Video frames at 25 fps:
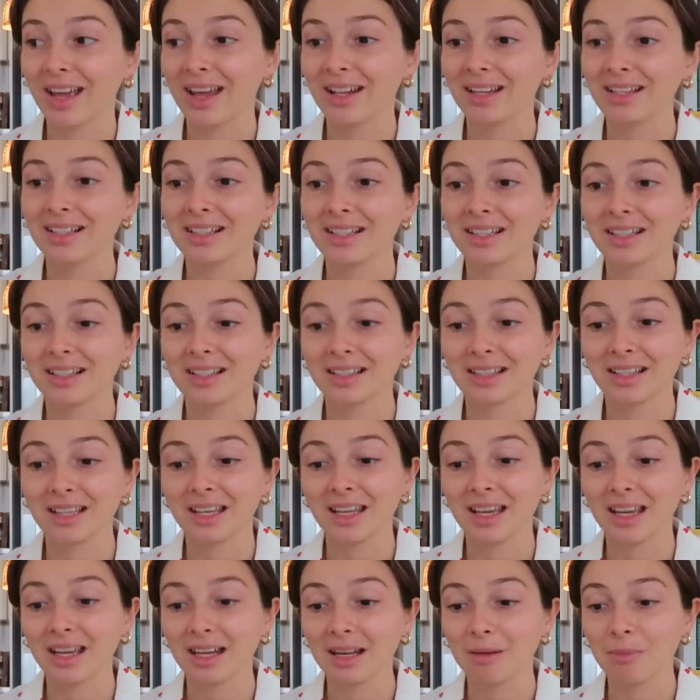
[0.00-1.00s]
head into the
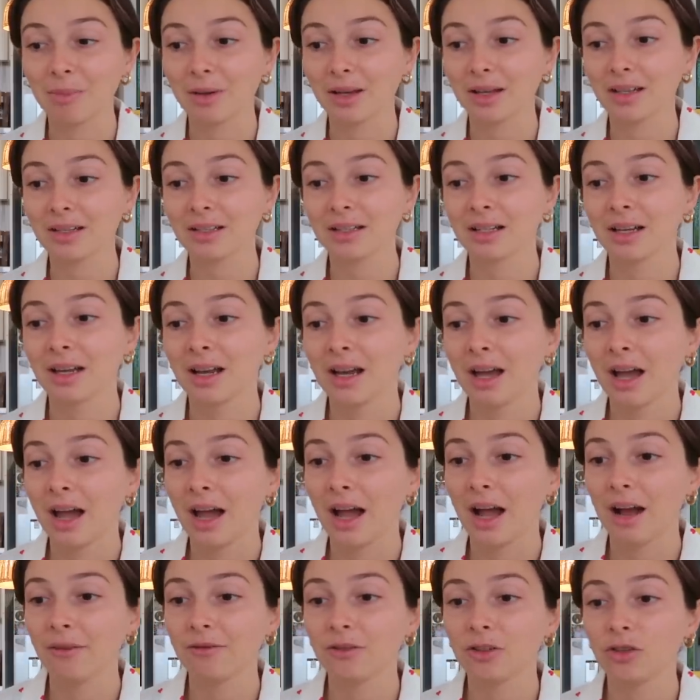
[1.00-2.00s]
city in a bit.
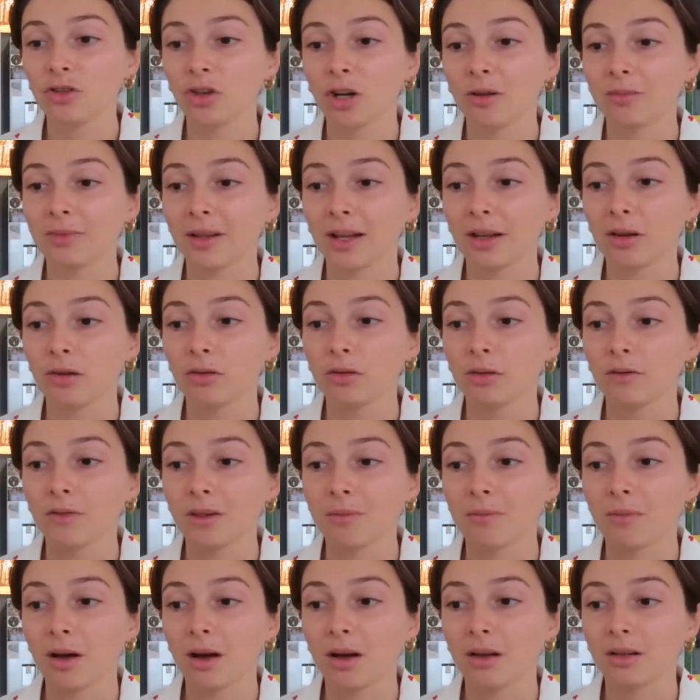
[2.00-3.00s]
I have to drop like all of
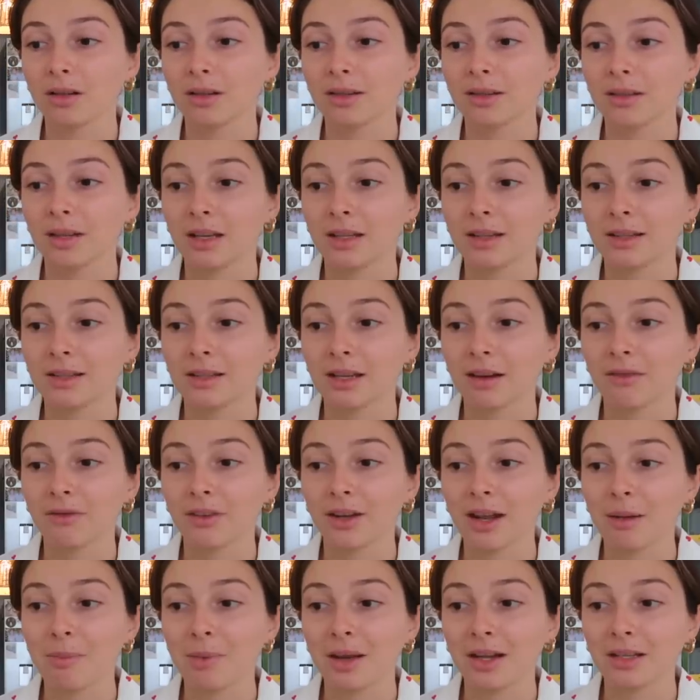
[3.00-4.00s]
the mugs and stuff
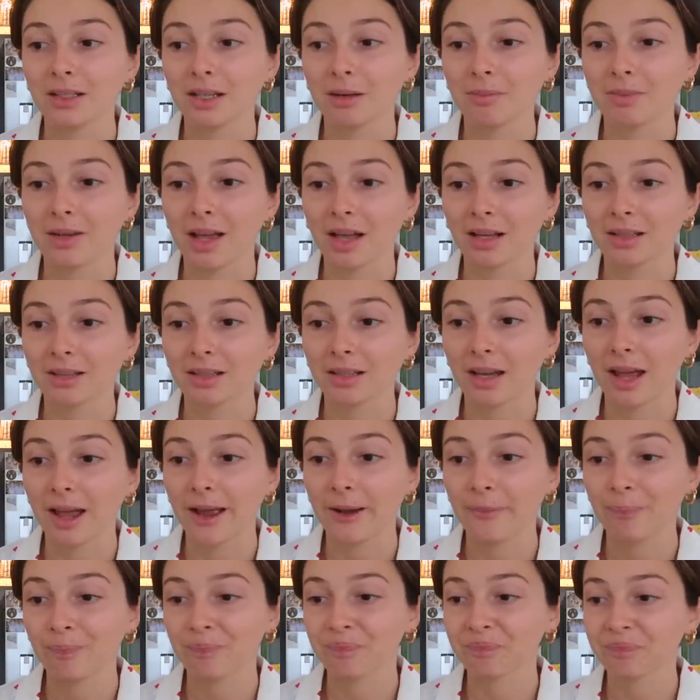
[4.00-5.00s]
that I picked up
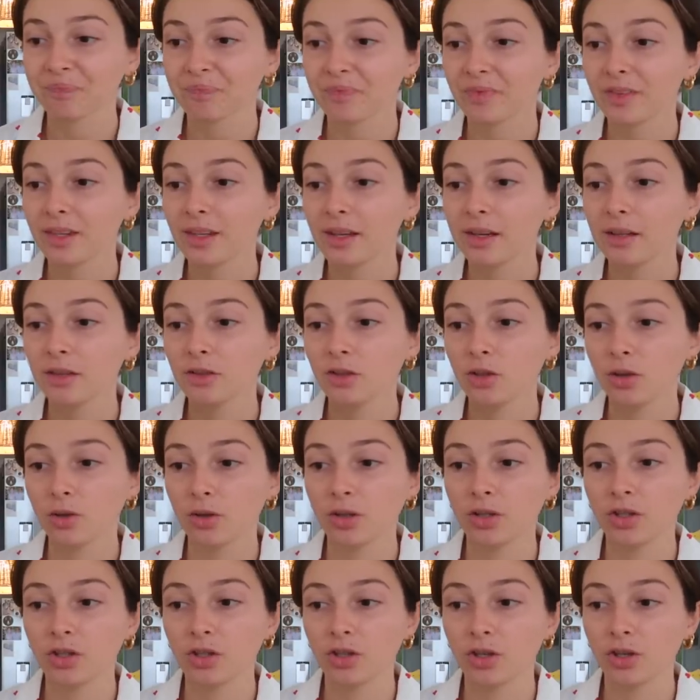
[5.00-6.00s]
yesterday to
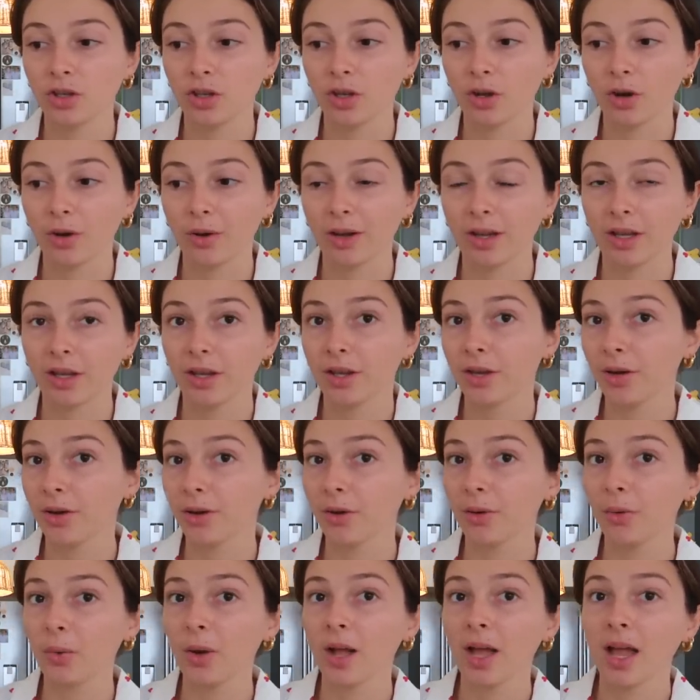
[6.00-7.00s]
the studio in
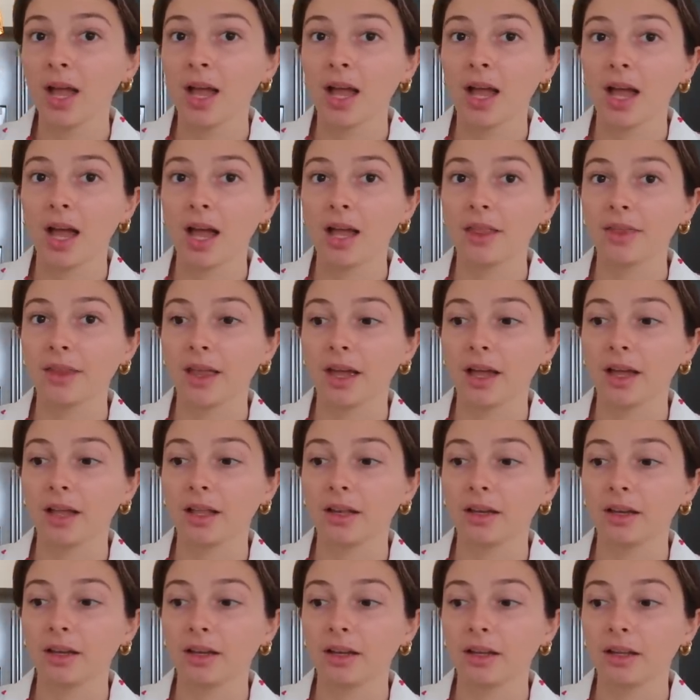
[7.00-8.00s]
Kew. And
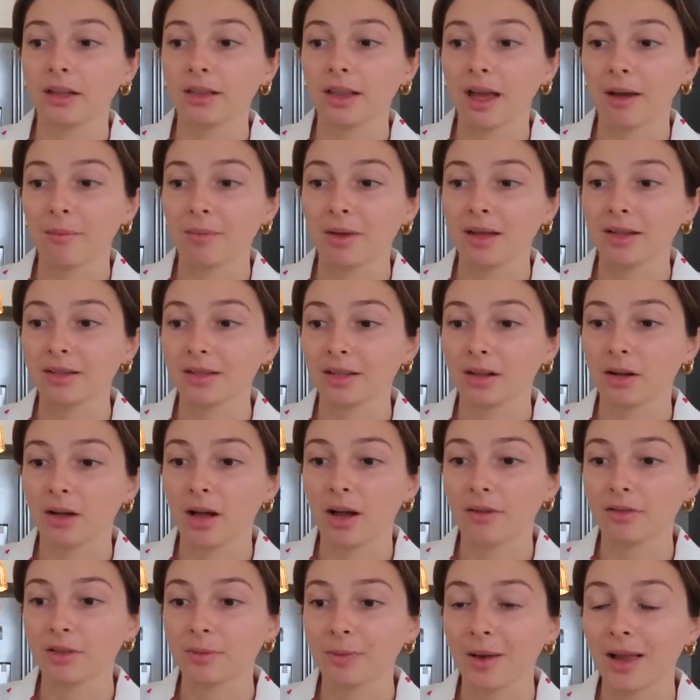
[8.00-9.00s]
then that means that I'll
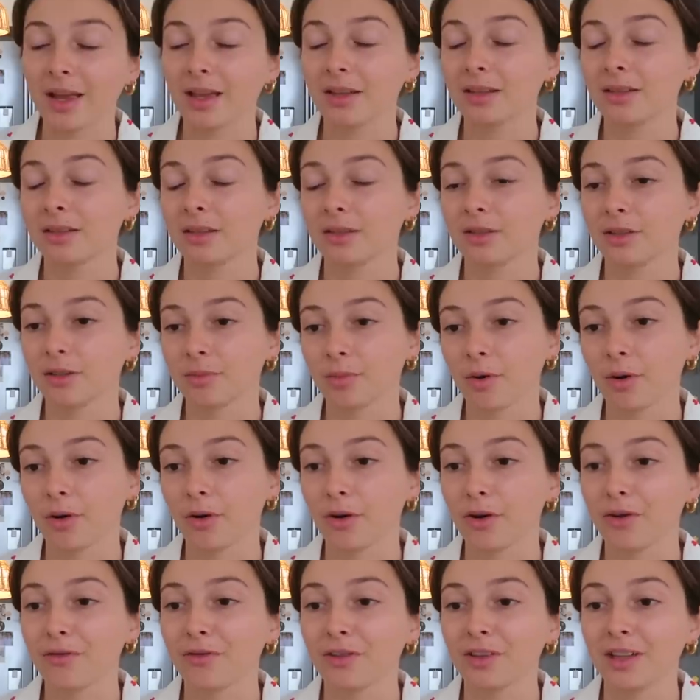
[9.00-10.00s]
have space
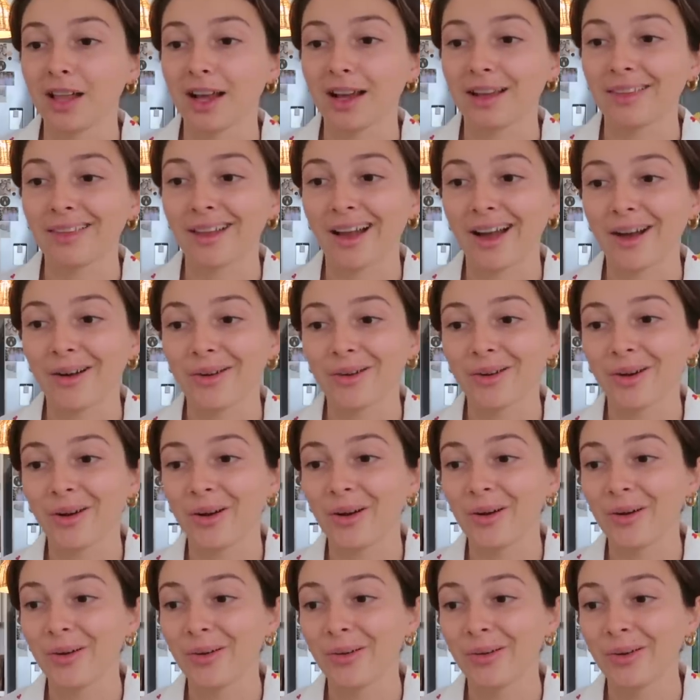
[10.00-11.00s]
tomorrow for like the
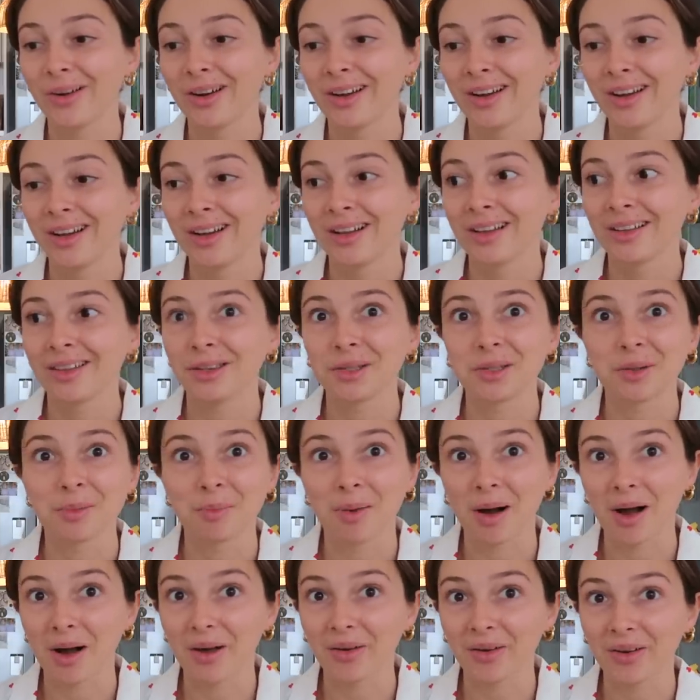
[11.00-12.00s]
alcohol, the
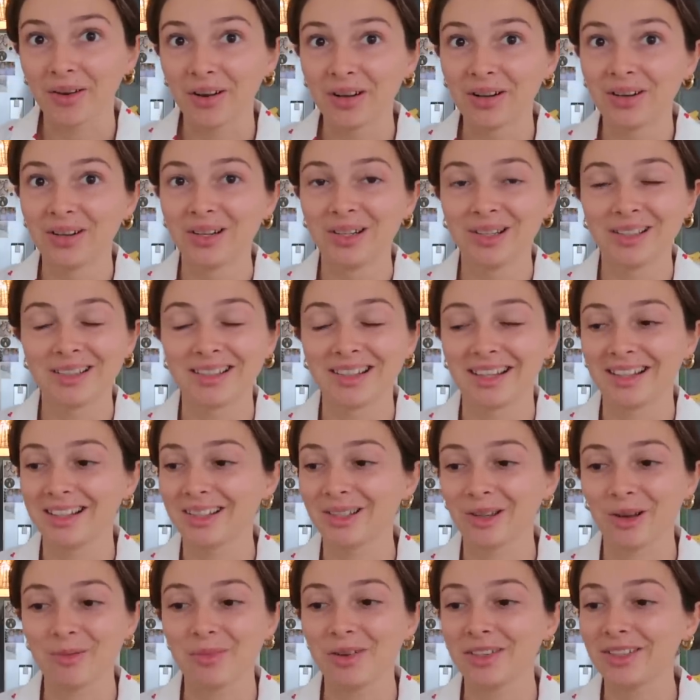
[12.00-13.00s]
tomatoes. There's
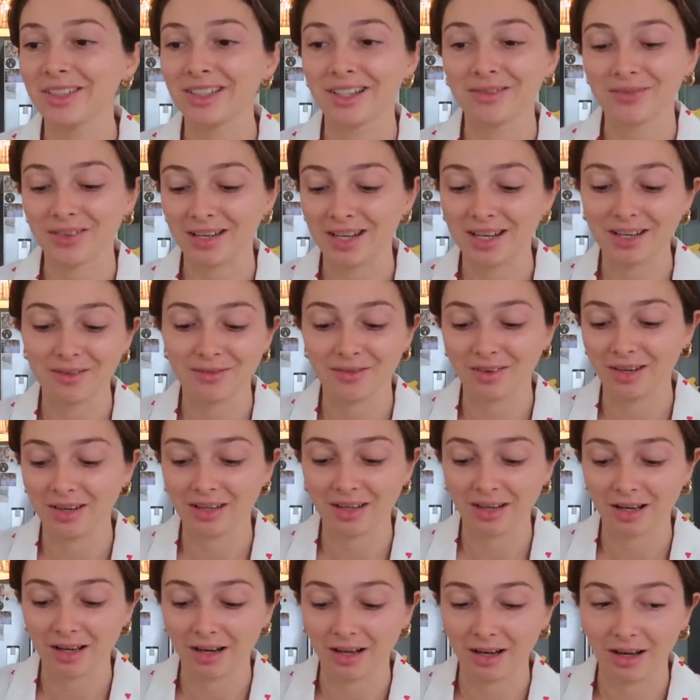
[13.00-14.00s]
so much stuff I need to fit in
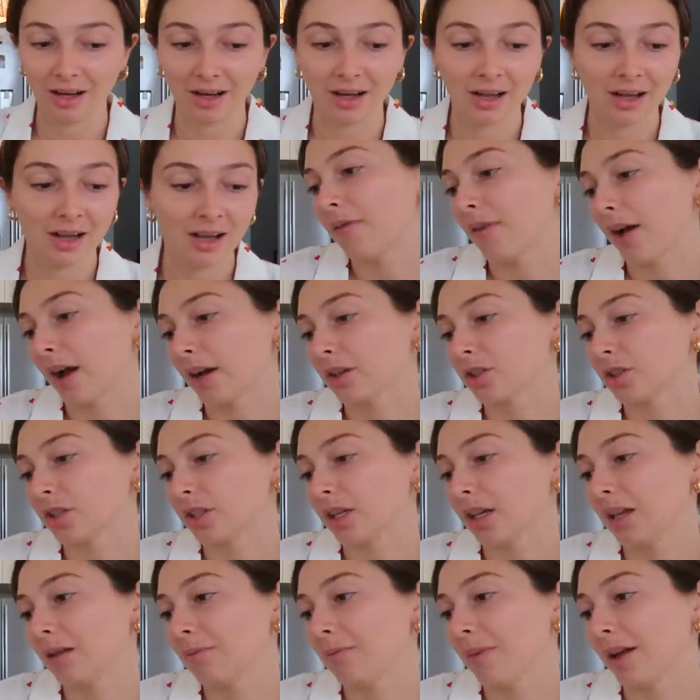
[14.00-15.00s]
the car. I've
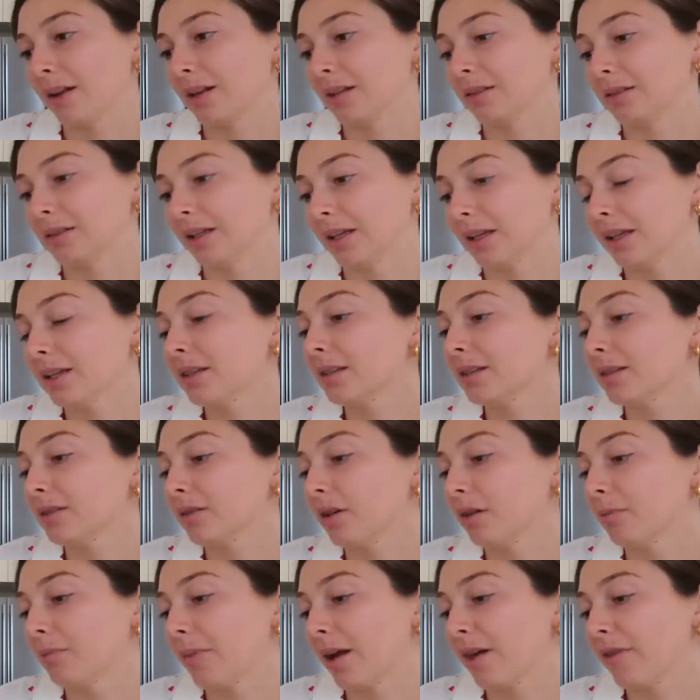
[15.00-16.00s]
actually made a list
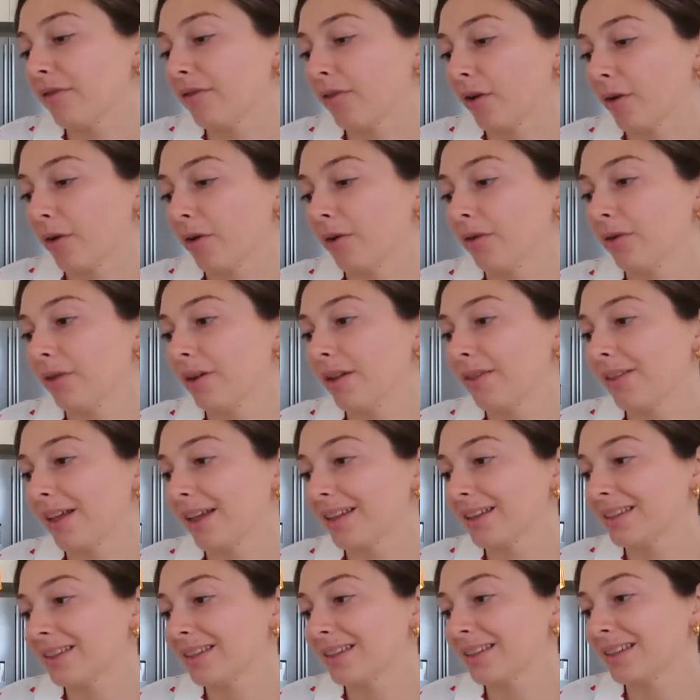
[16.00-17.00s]
on my phone
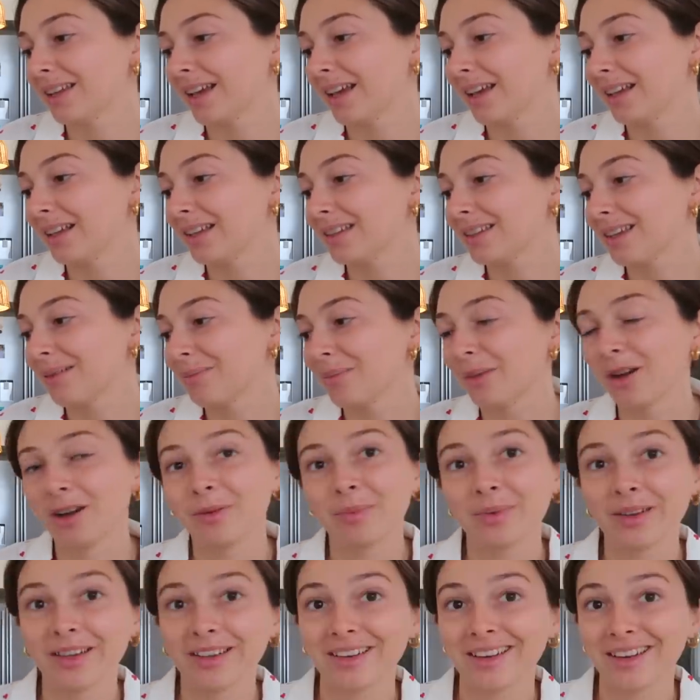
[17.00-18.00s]
that says
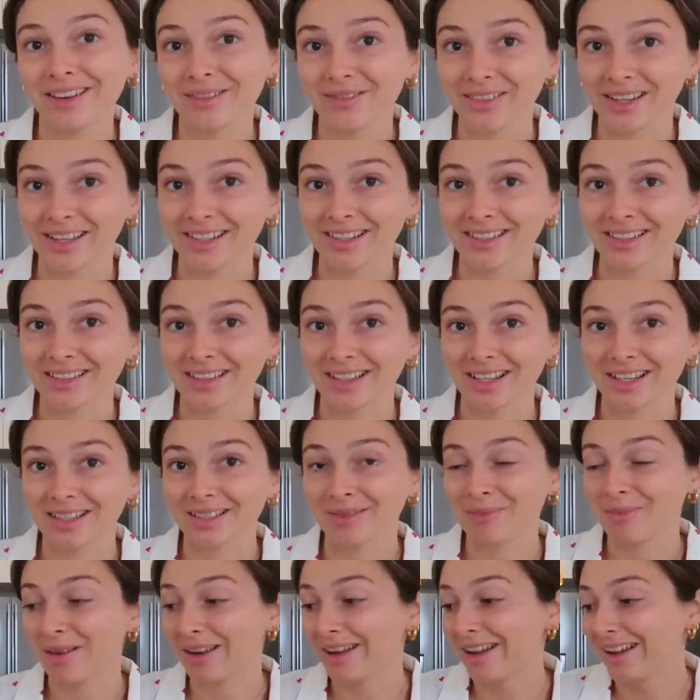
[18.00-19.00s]
Melbourne event
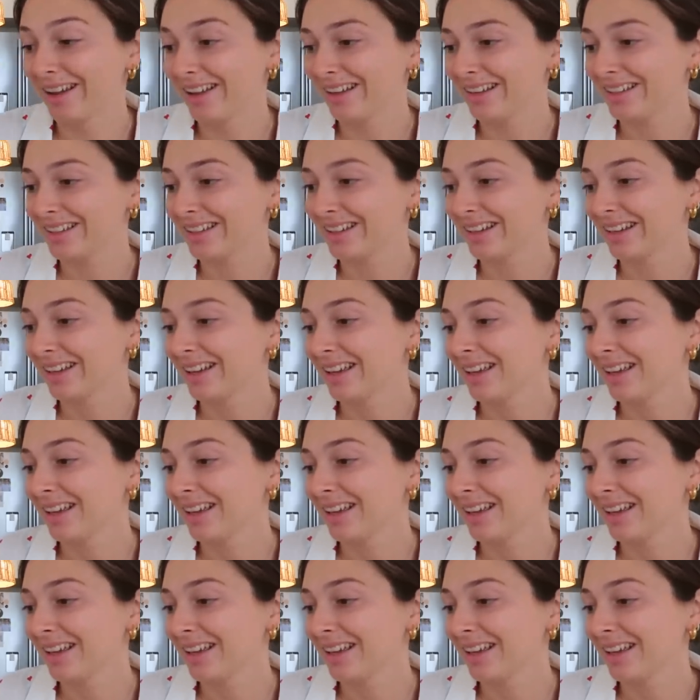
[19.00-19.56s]
last minute.